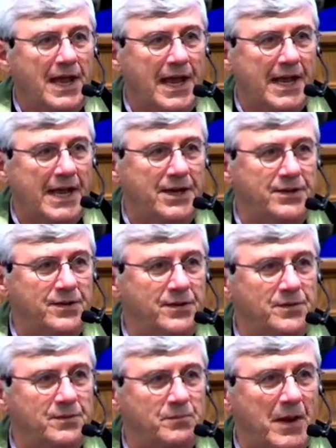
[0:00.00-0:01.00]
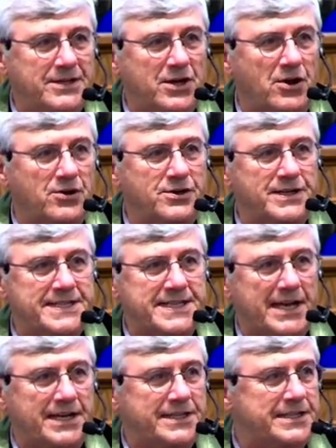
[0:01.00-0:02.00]
And my daughter
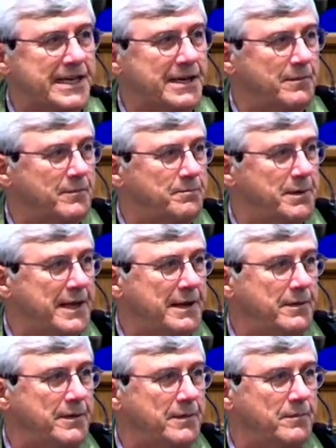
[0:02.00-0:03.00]
decided to get be